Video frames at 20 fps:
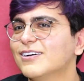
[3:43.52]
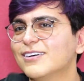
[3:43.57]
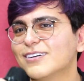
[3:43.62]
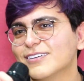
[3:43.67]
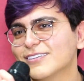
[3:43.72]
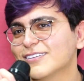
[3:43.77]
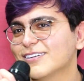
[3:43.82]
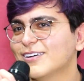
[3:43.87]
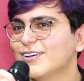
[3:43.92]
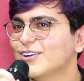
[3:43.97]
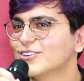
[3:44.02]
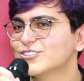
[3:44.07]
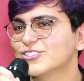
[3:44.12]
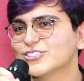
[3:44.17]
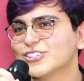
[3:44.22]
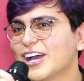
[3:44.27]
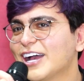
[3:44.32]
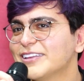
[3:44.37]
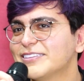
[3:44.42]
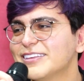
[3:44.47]
Oh gosh,
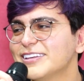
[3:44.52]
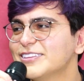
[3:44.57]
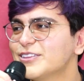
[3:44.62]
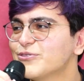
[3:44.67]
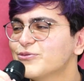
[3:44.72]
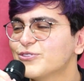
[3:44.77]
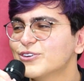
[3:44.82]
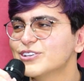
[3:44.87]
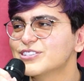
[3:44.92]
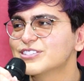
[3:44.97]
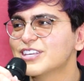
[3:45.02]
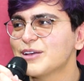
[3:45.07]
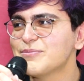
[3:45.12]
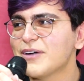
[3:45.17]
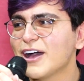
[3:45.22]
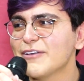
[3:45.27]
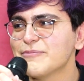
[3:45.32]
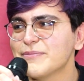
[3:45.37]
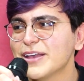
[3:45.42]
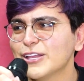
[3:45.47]
I think the first time
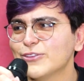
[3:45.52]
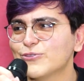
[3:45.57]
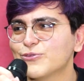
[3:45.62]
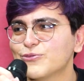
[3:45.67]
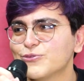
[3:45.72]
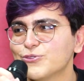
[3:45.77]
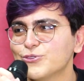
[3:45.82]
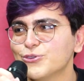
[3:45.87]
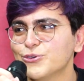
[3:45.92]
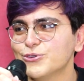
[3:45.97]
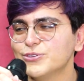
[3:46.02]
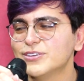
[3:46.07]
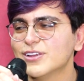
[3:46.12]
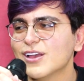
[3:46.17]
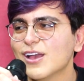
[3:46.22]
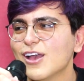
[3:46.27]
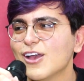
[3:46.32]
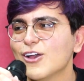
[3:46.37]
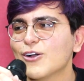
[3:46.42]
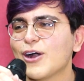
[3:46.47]
I made food,
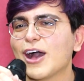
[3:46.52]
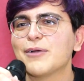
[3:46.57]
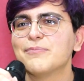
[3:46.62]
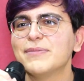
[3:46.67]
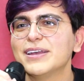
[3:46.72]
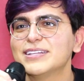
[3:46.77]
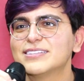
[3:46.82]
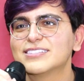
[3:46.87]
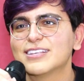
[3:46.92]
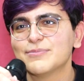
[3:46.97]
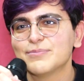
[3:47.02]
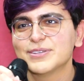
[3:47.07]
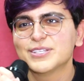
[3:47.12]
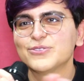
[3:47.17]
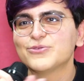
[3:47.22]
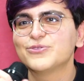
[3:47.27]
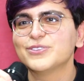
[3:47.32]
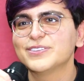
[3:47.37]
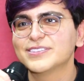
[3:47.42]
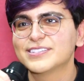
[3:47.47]
I made somebody
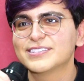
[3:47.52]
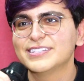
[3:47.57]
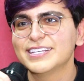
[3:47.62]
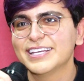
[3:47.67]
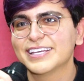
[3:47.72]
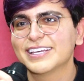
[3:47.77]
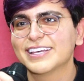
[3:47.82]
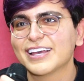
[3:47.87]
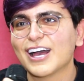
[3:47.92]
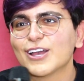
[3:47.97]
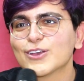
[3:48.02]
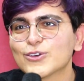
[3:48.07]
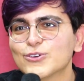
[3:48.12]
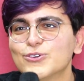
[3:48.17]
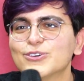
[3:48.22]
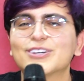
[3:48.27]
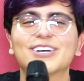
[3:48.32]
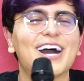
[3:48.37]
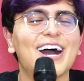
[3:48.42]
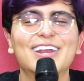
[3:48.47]
feel sick. I
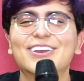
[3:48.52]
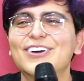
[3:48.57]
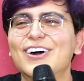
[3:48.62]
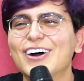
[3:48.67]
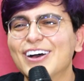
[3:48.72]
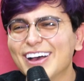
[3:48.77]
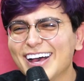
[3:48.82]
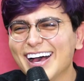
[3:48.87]
cook. I know.